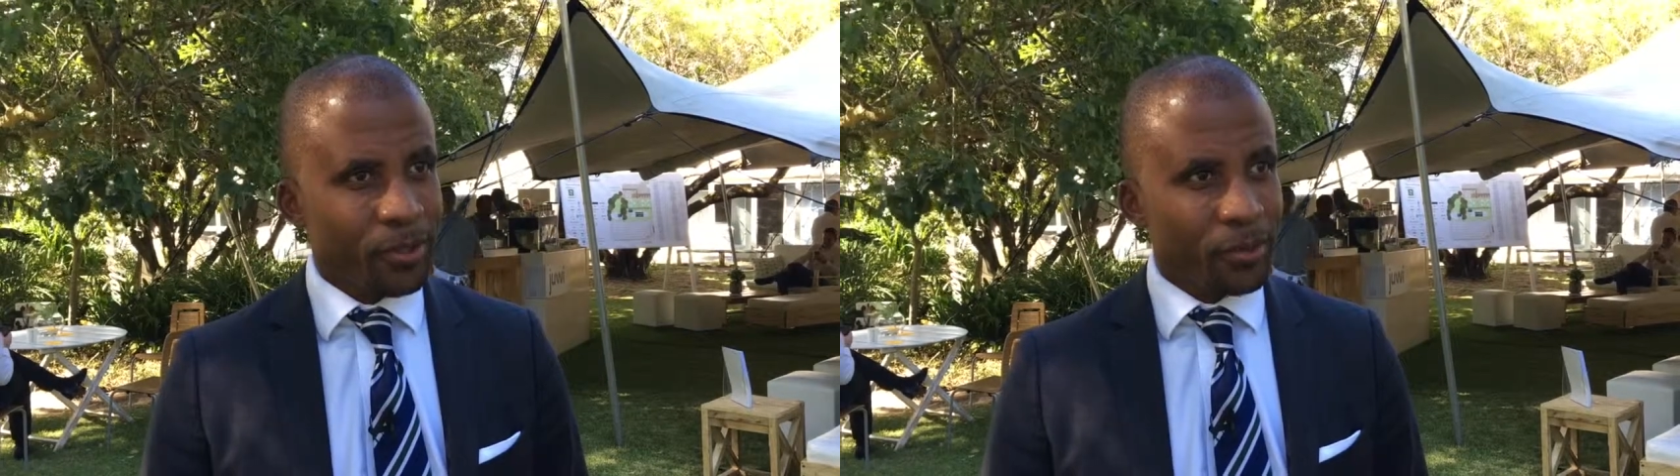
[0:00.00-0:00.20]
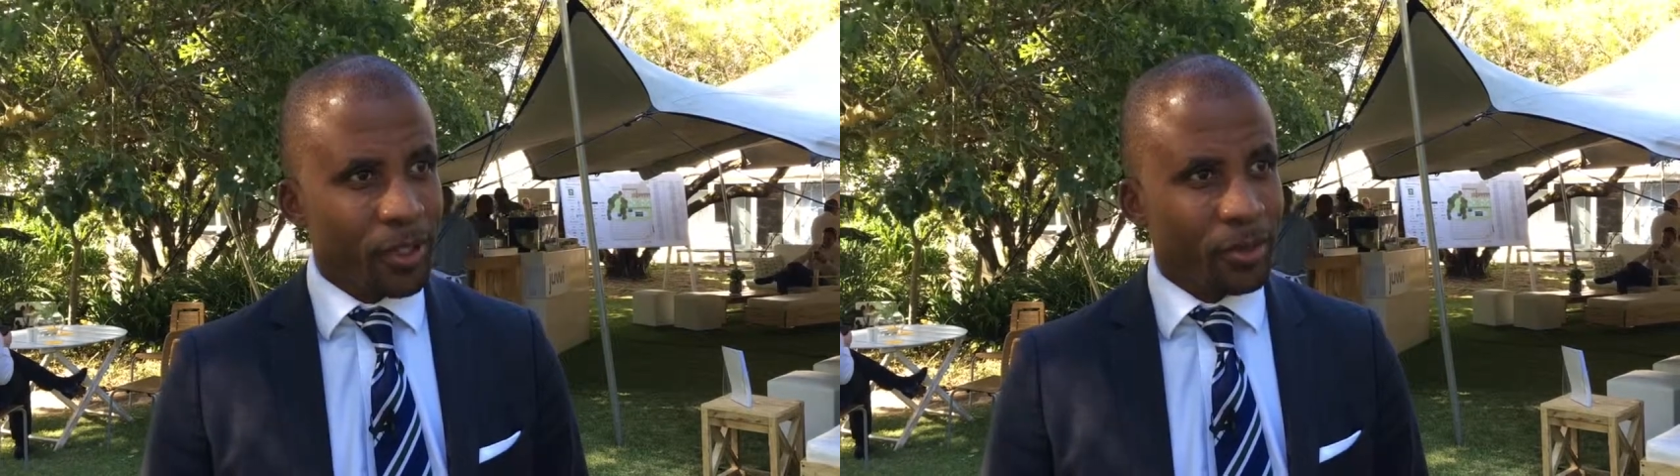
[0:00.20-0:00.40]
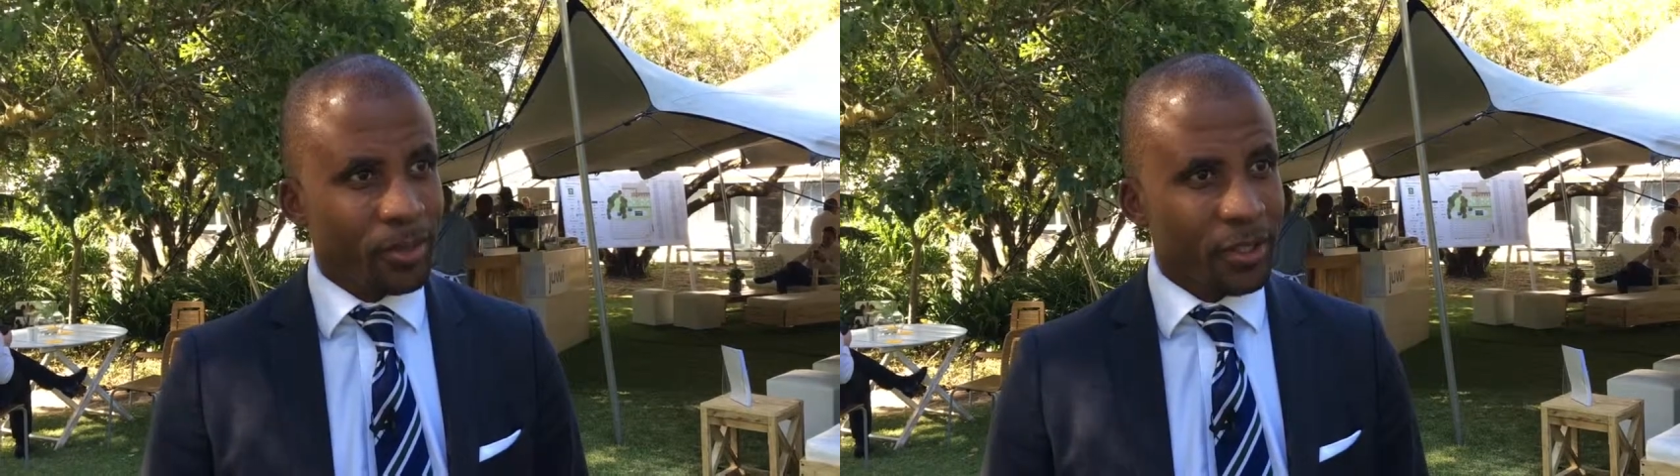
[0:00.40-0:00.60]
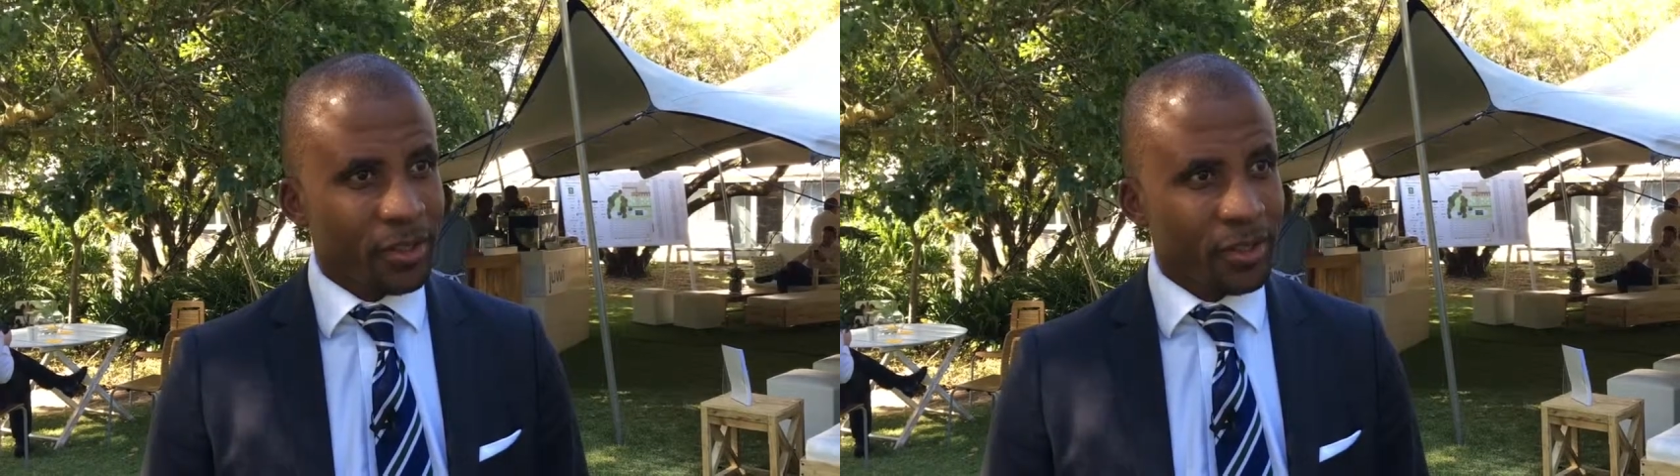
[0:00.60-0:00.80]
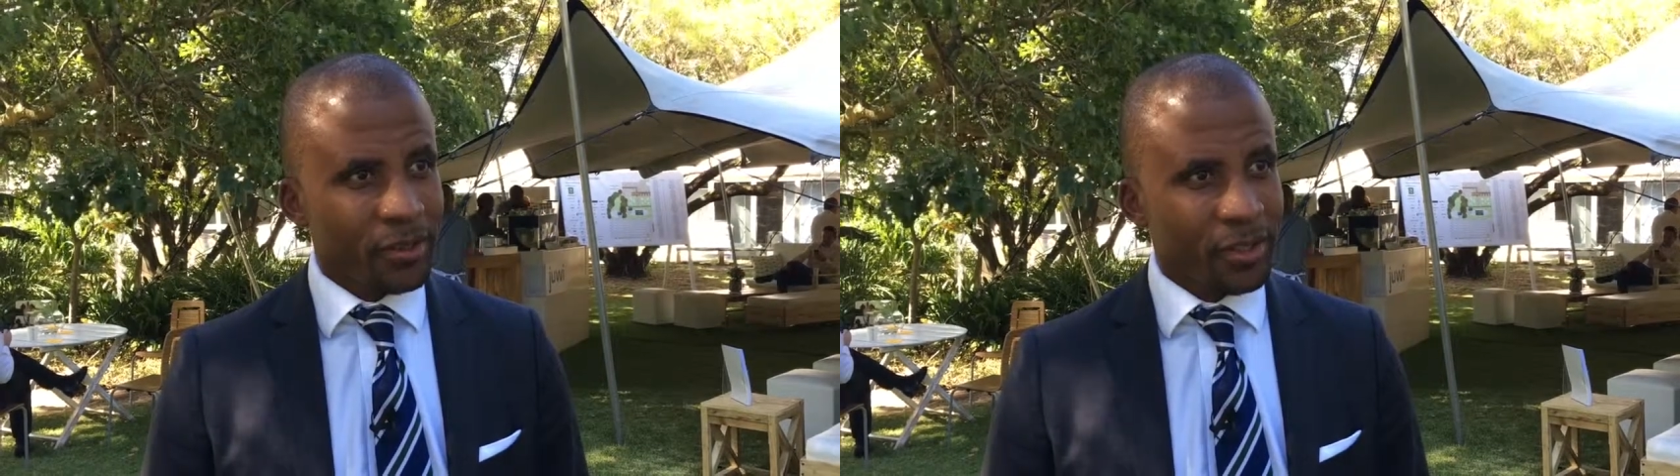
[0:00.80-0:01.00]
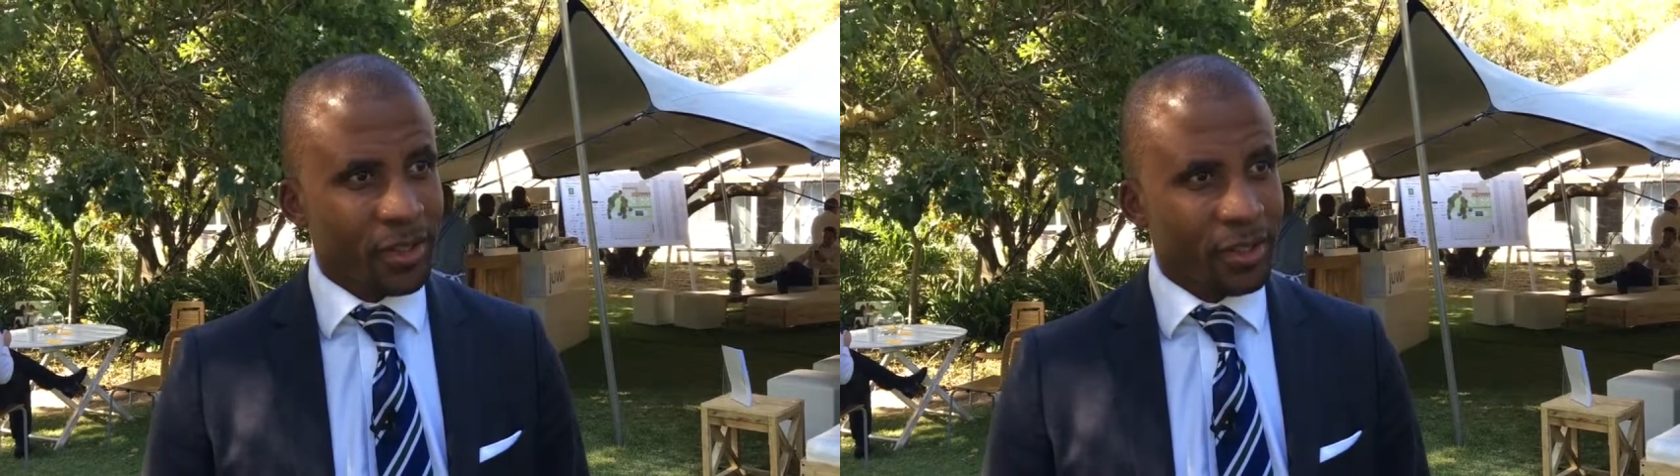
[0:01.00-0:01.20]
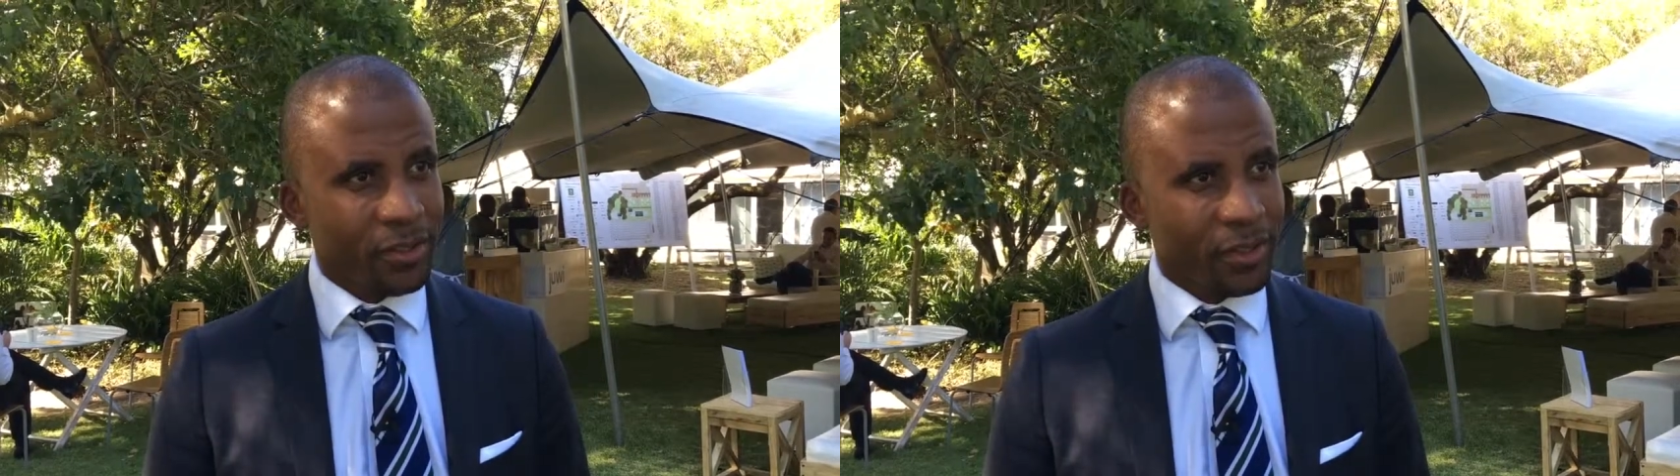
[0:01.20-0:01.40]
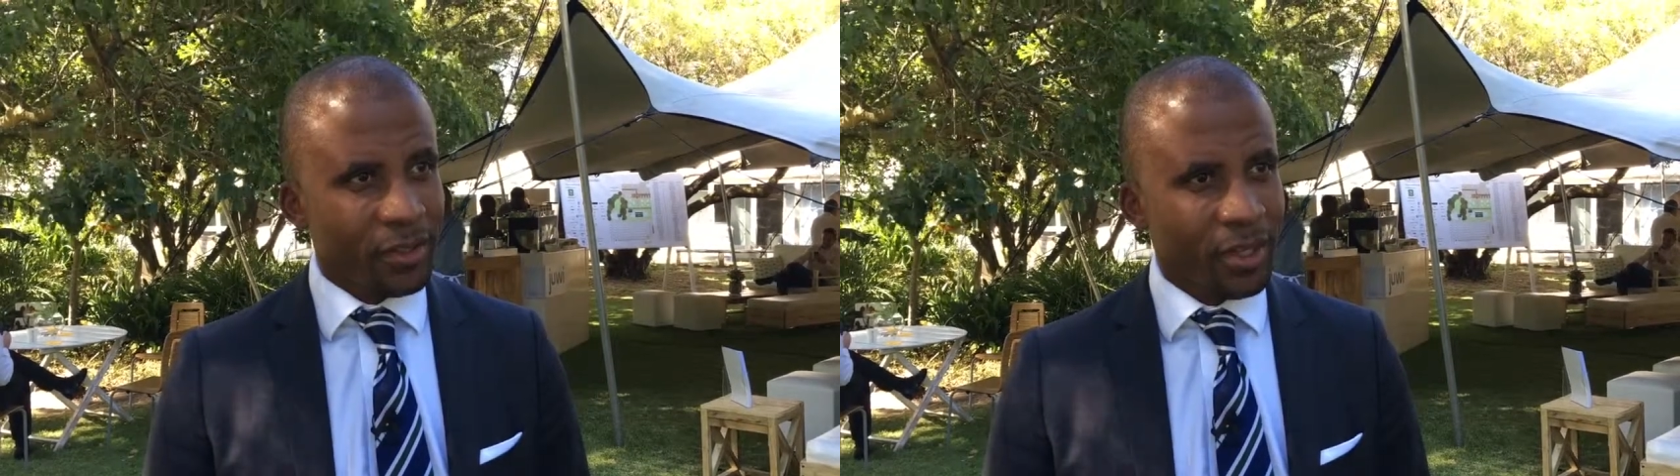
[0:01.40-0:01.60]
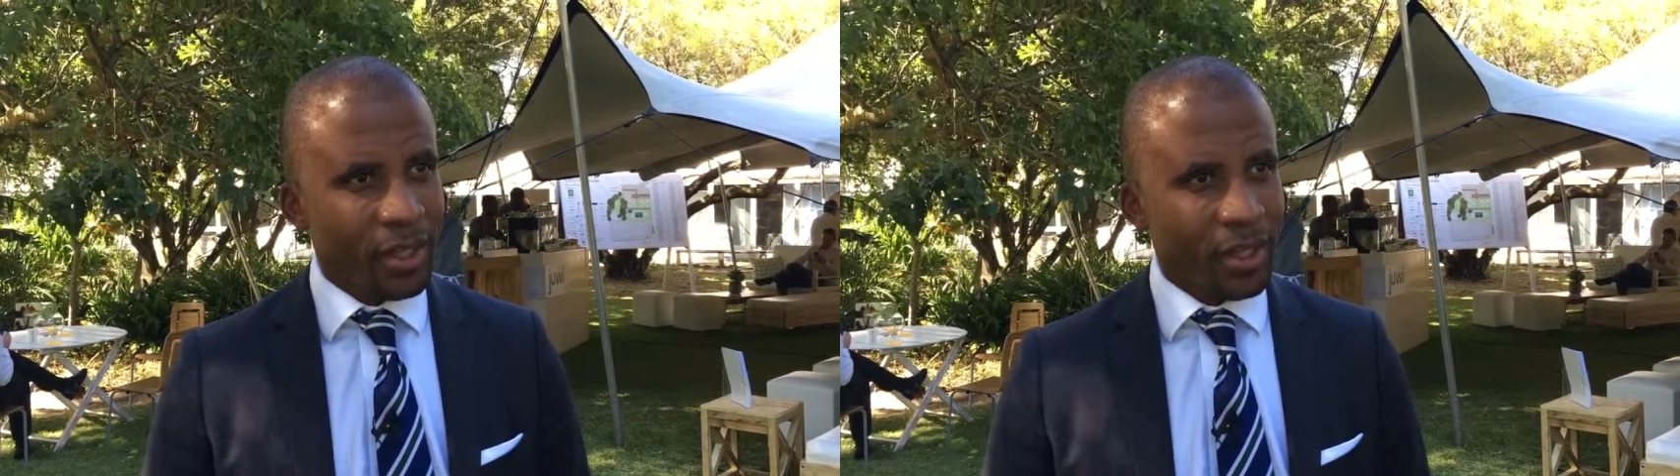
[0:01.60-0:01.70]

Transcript: to be completing that transaction.